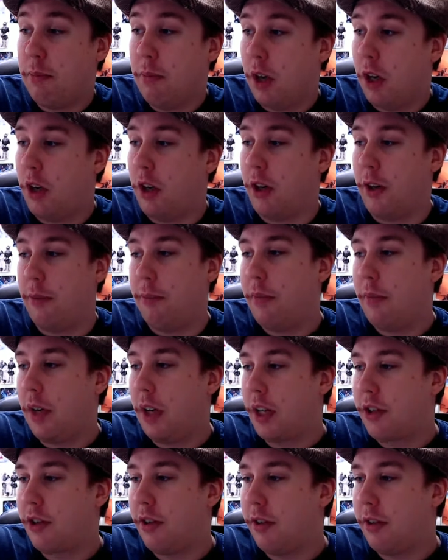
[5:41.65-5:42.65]

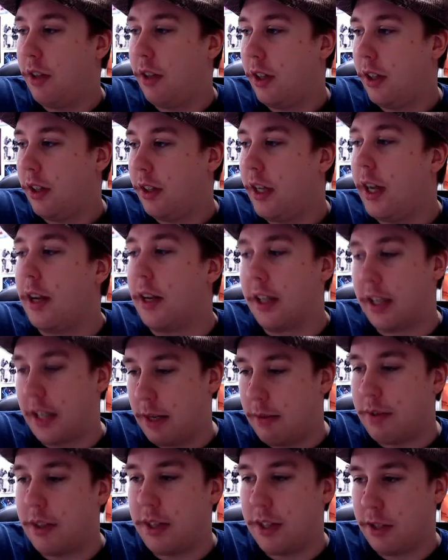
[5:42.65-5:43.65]

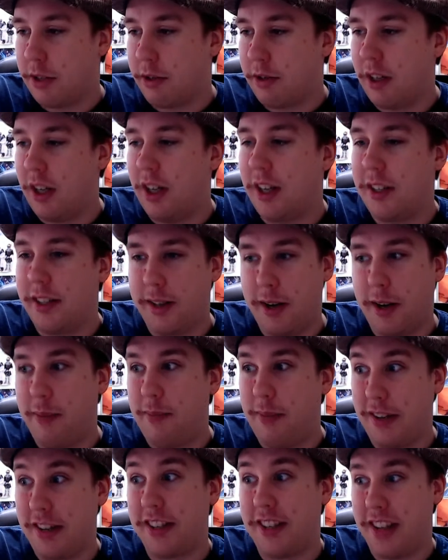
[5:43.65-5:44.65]
games industry, I
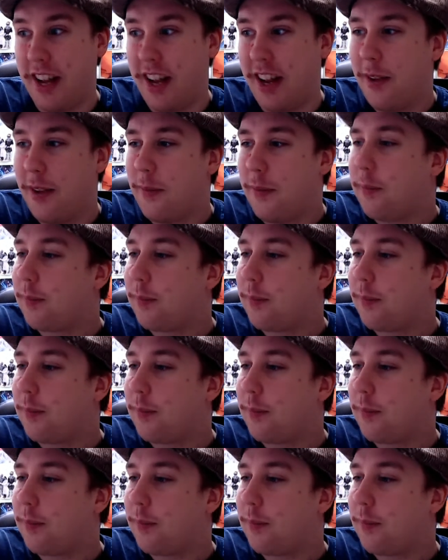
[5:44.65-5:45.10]
mentioned that.